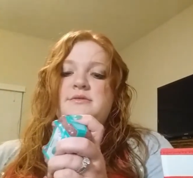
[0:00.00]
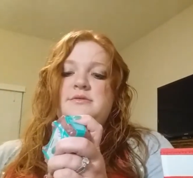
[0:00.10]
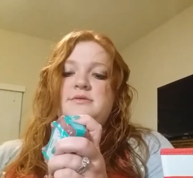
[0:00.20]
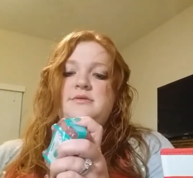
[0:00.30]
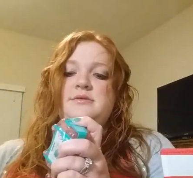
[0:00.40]

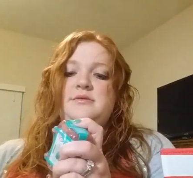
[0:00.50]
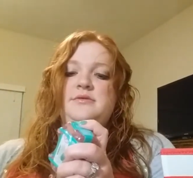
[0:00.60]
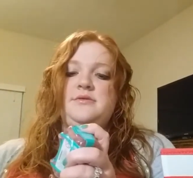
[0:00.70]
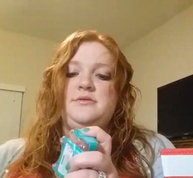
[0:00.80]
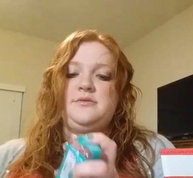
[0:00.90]

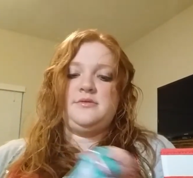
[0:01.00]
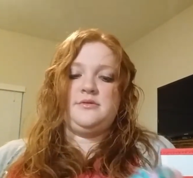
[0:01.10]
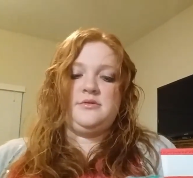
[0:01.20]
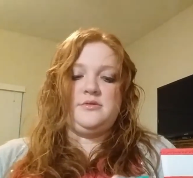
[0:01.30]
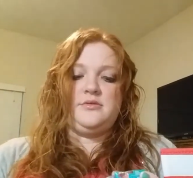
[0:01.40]

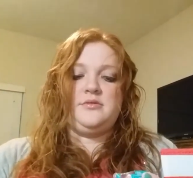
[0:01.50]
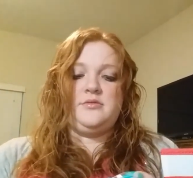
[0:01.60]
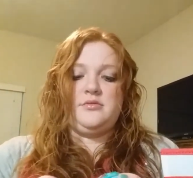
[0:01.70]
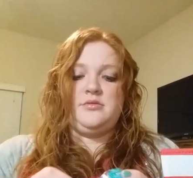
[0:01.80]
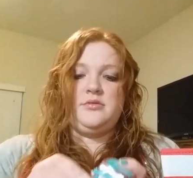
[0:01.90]

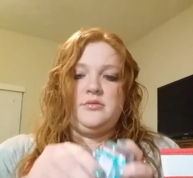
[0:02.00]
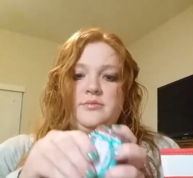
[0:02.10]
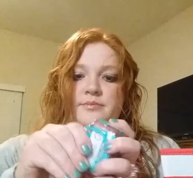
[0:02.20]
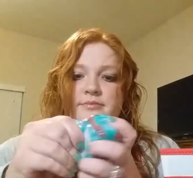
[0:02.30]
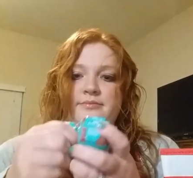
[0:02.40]

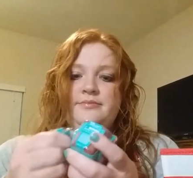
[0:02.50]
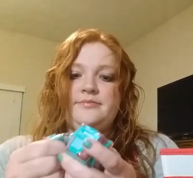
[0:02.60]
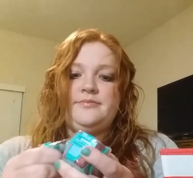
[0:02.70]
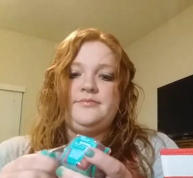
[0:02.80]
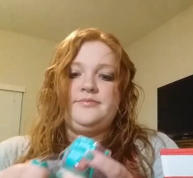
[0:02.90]

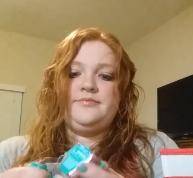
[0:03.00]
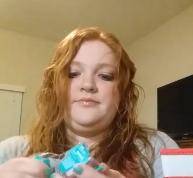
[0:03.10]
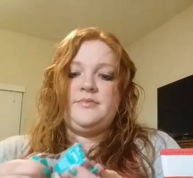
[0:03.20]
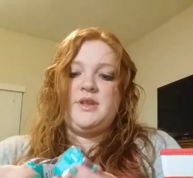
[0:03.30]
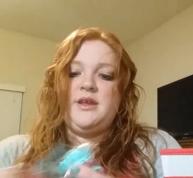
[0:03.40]

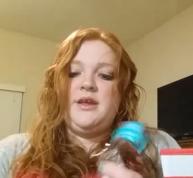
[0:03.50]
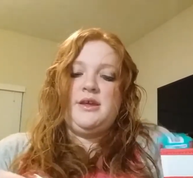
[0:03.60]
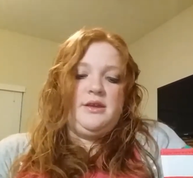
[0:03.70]
(silence)